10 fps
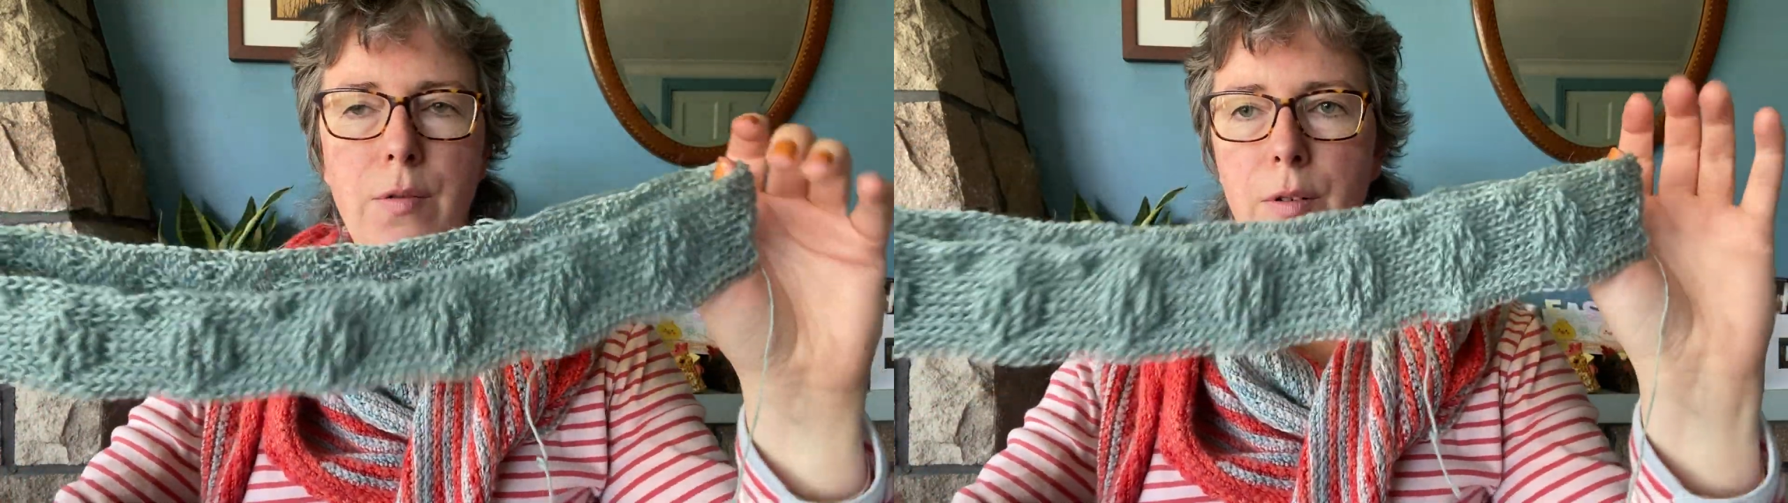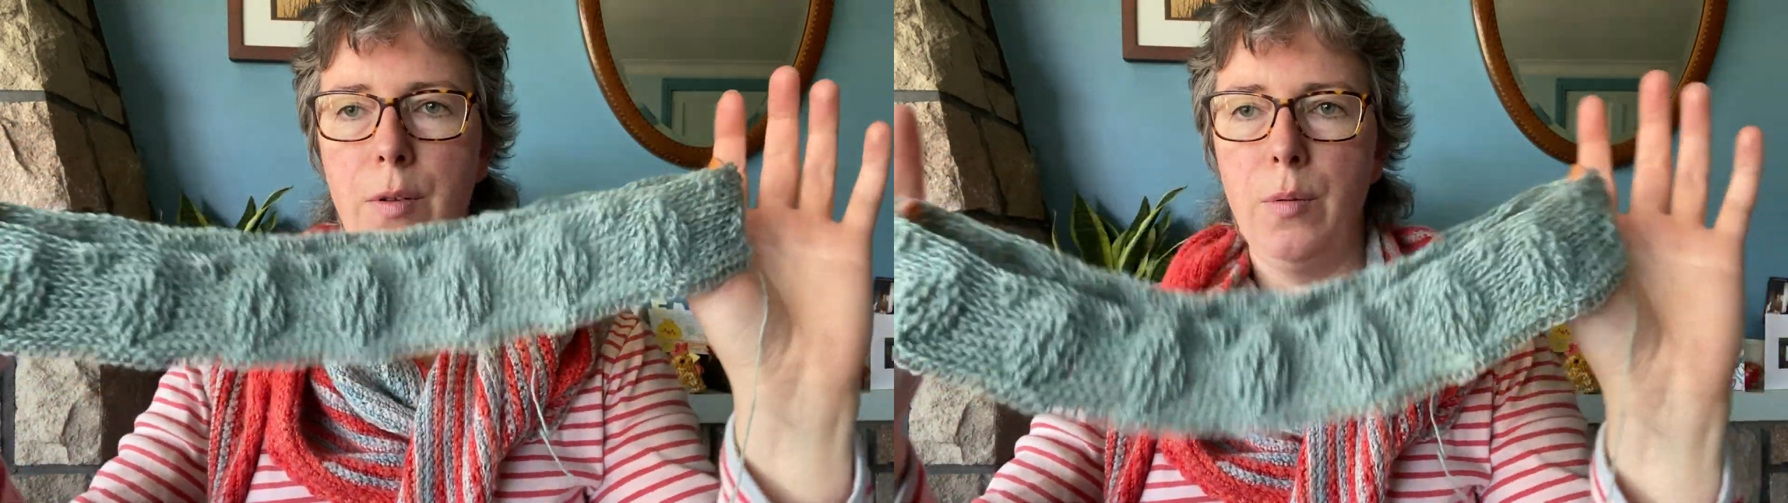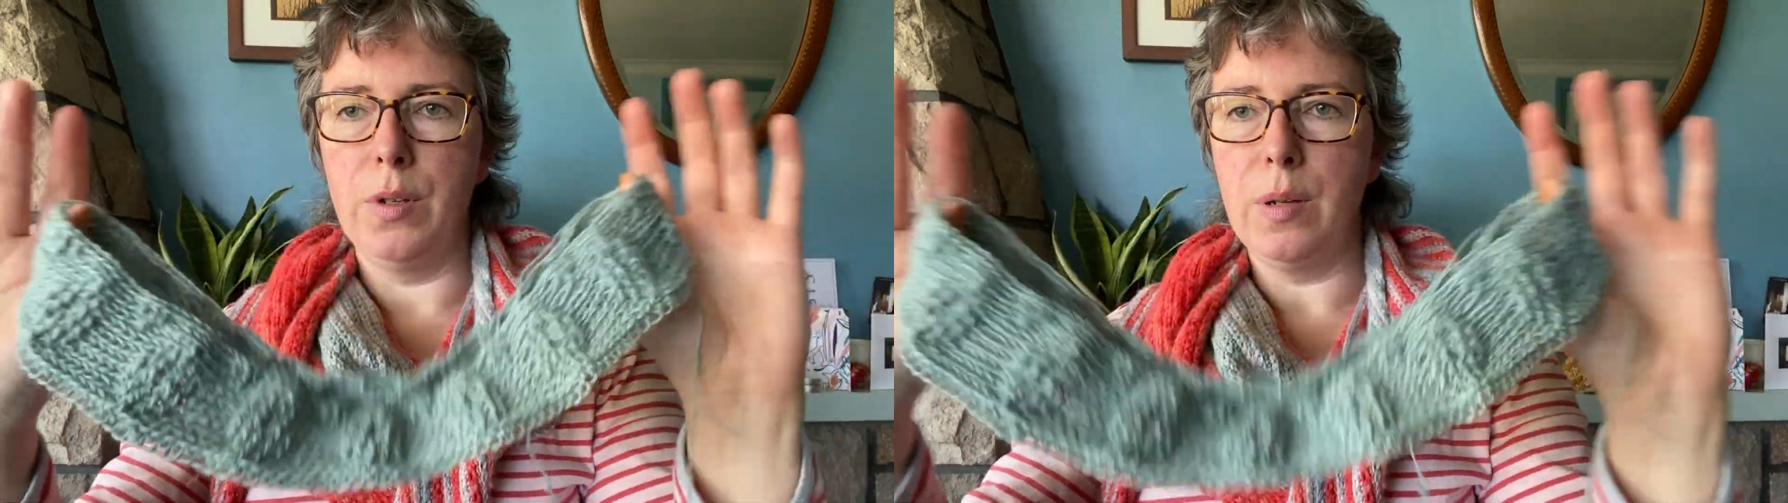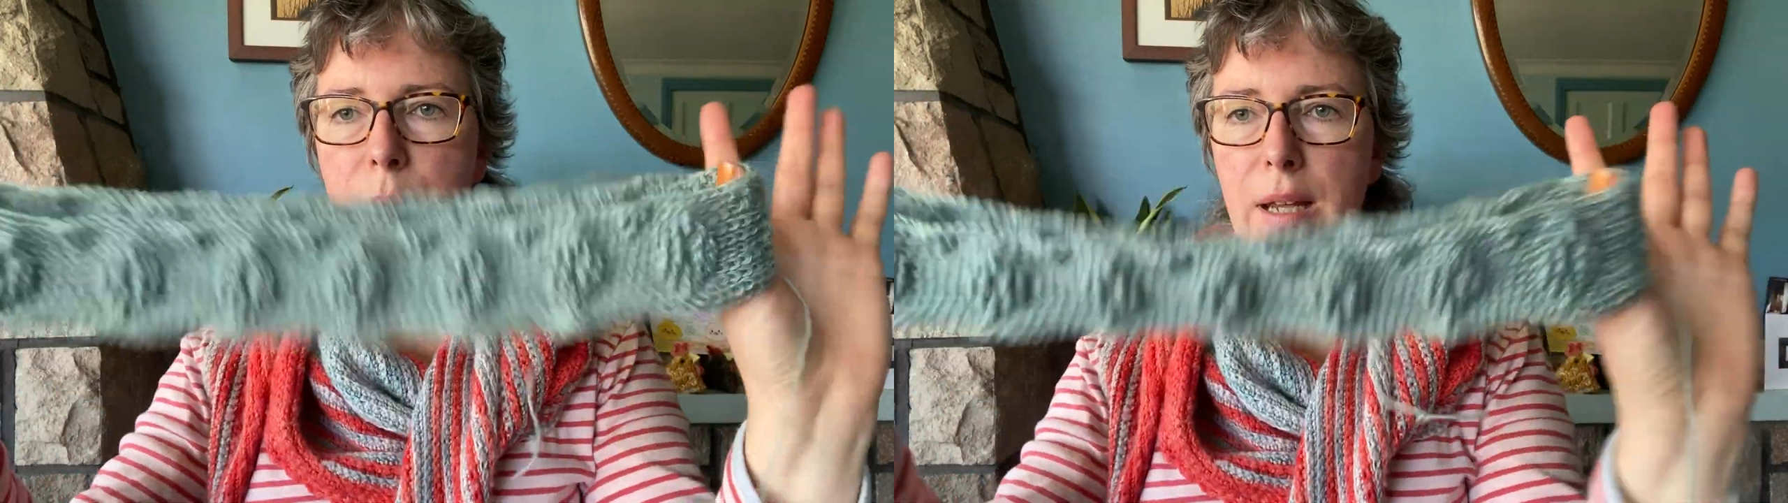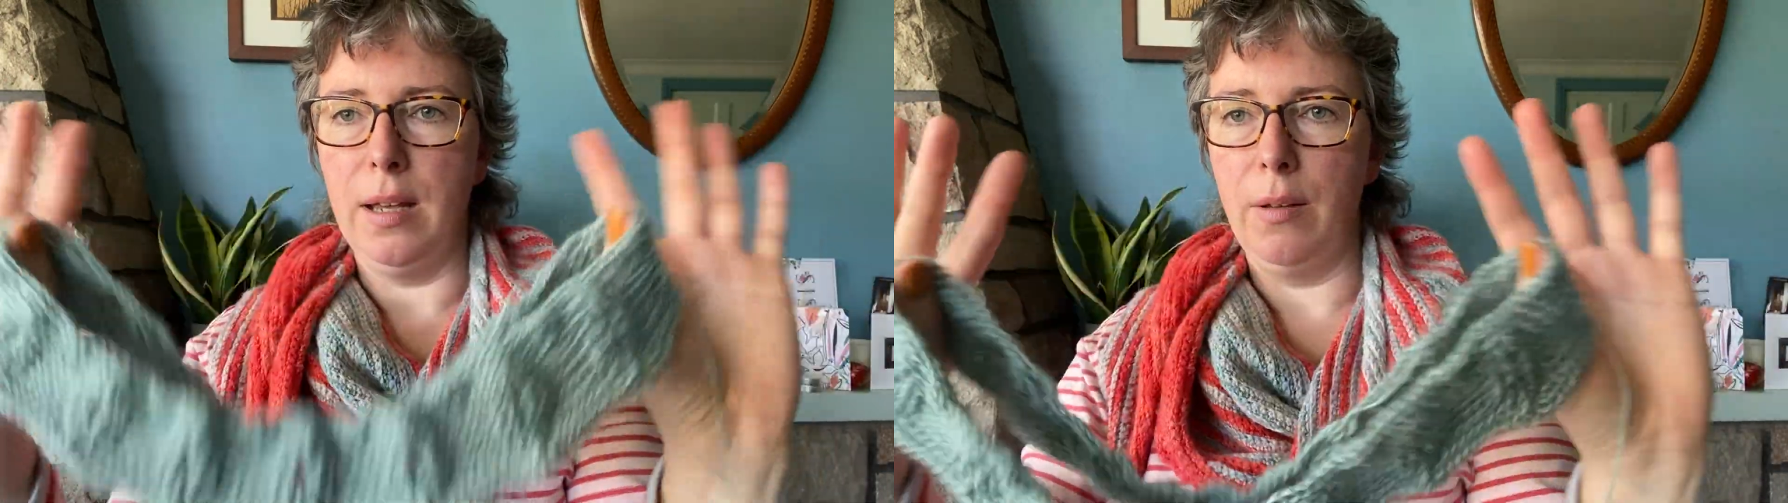for if you want to
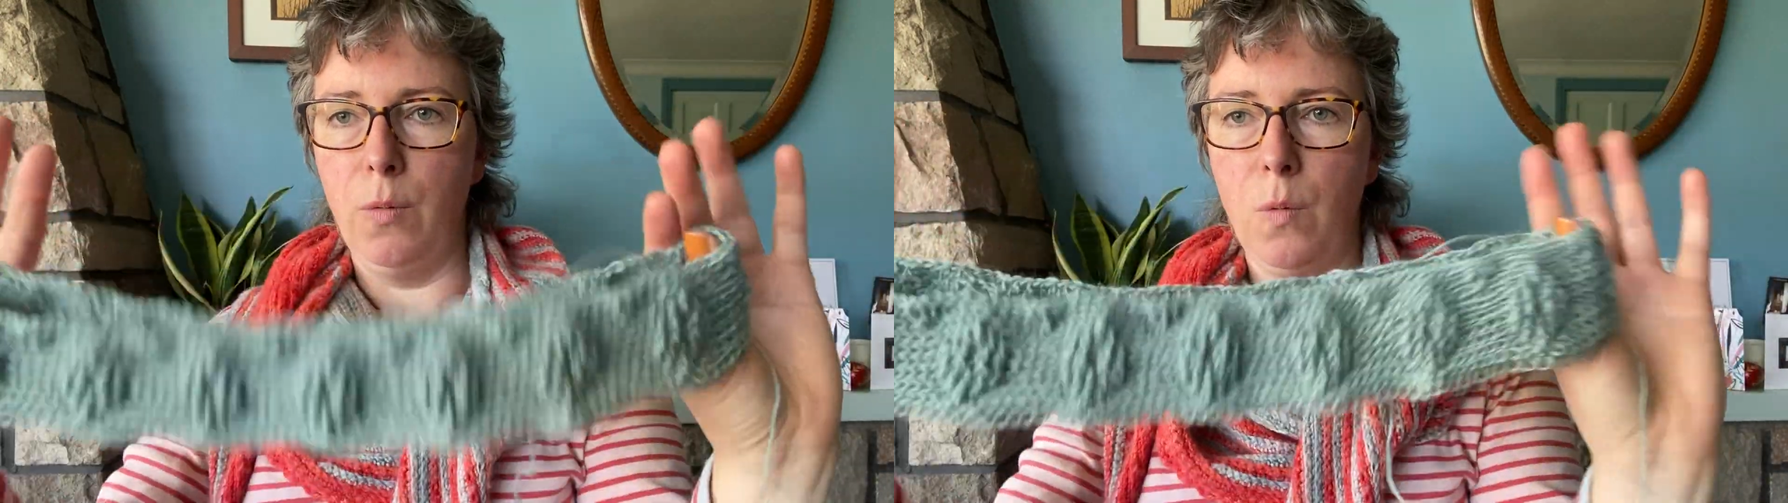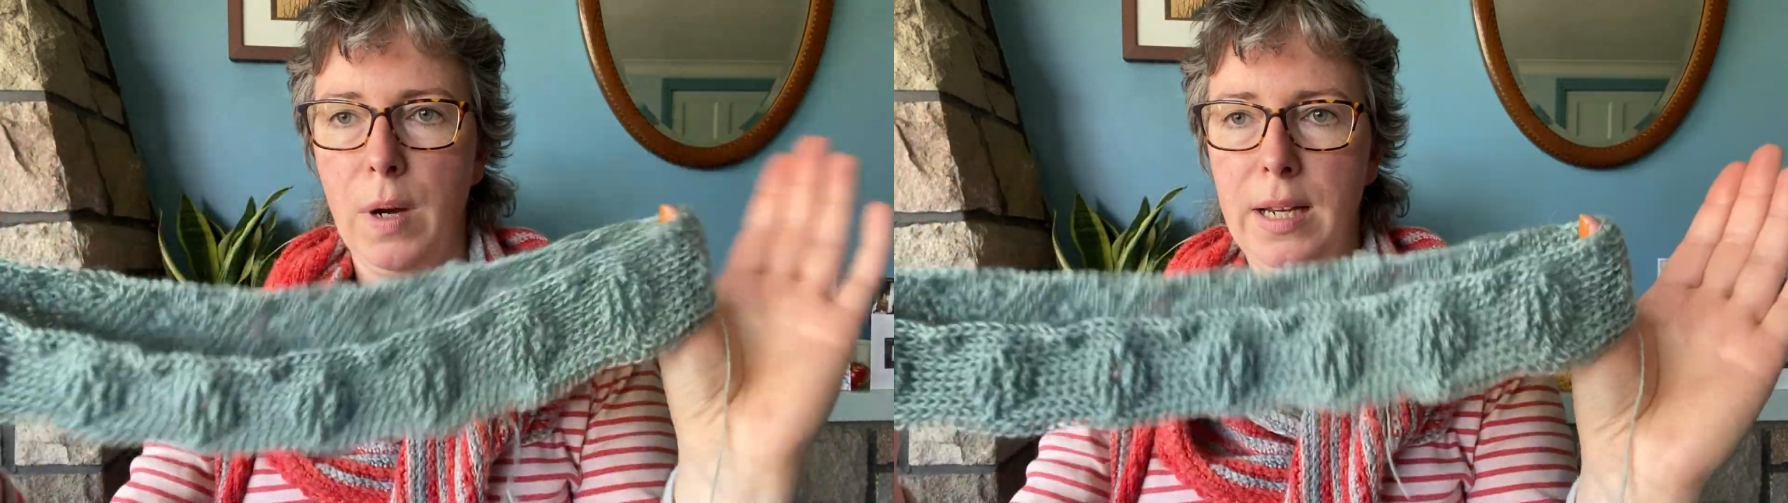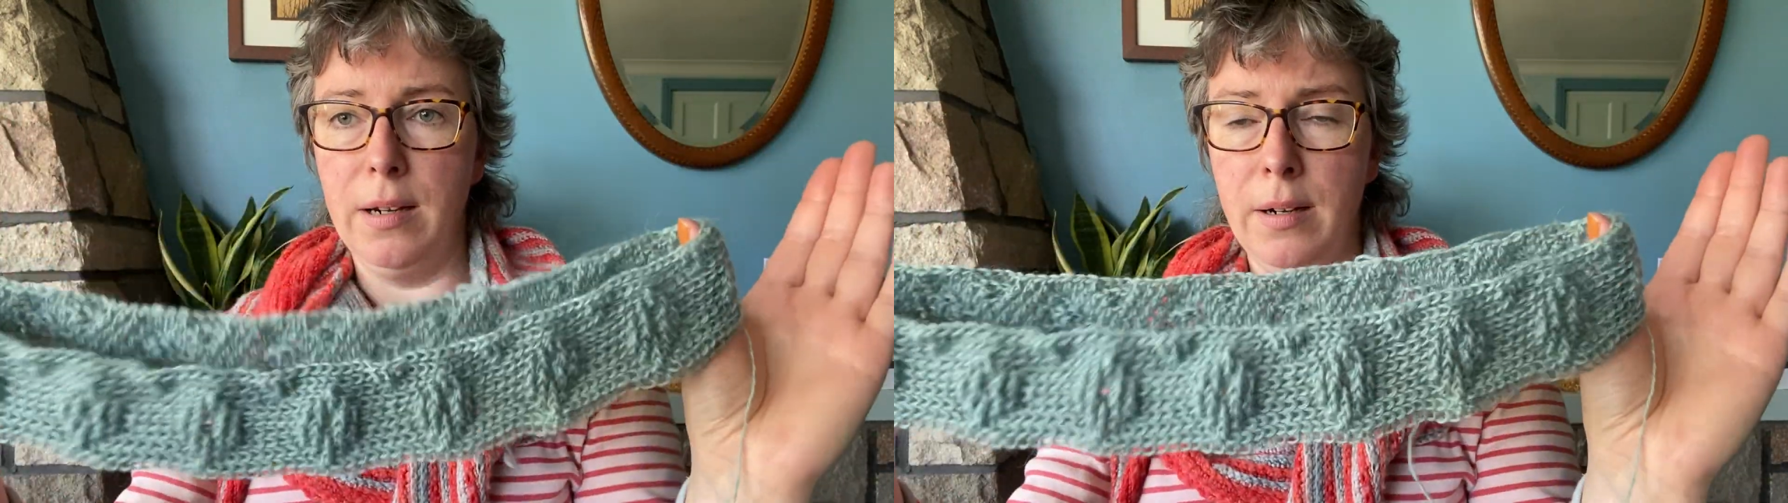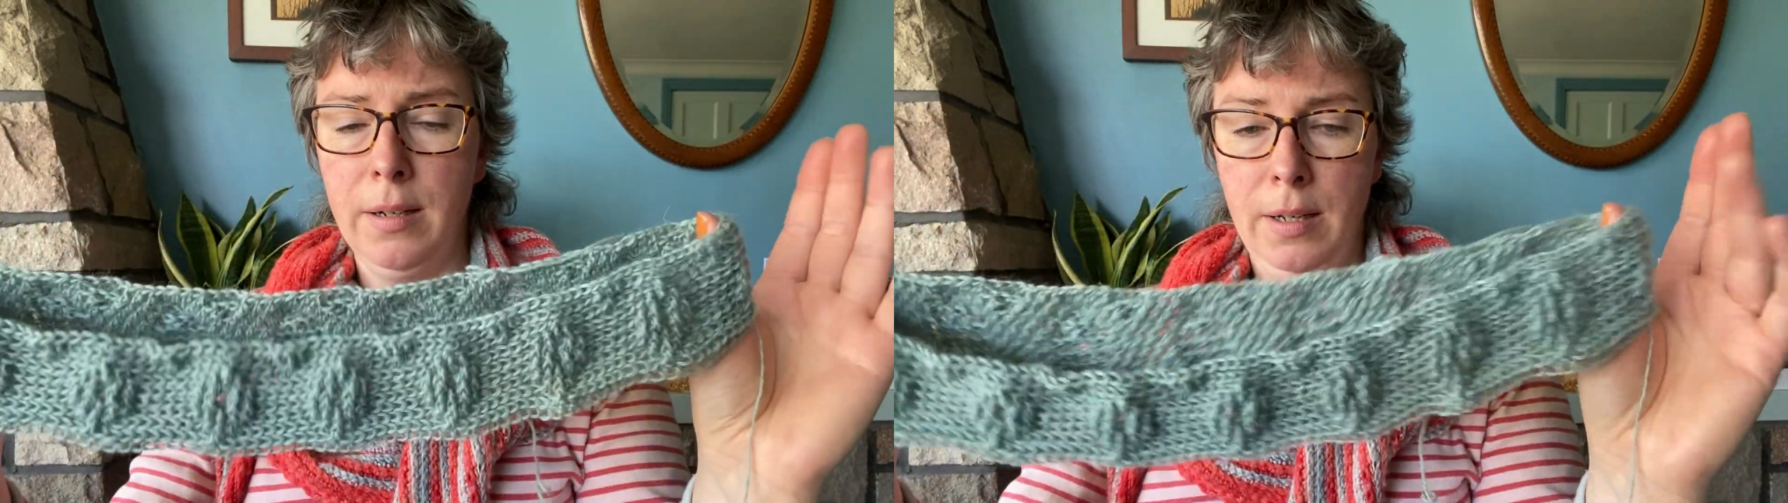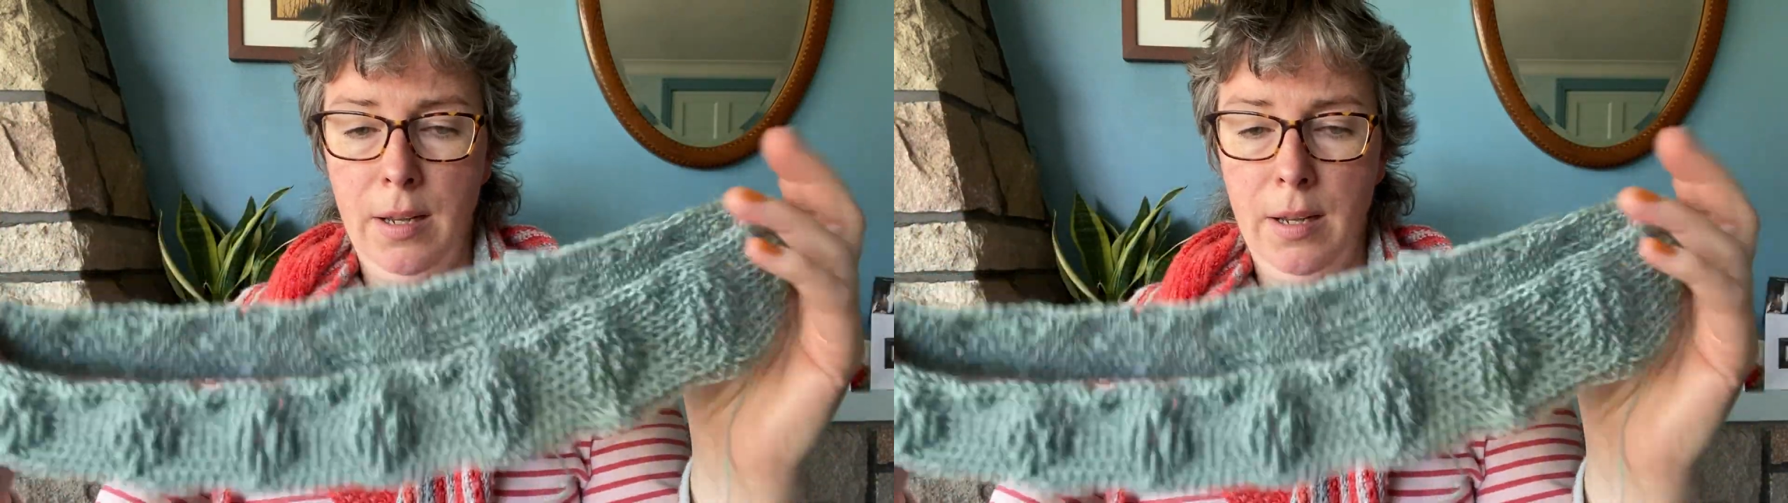make it wider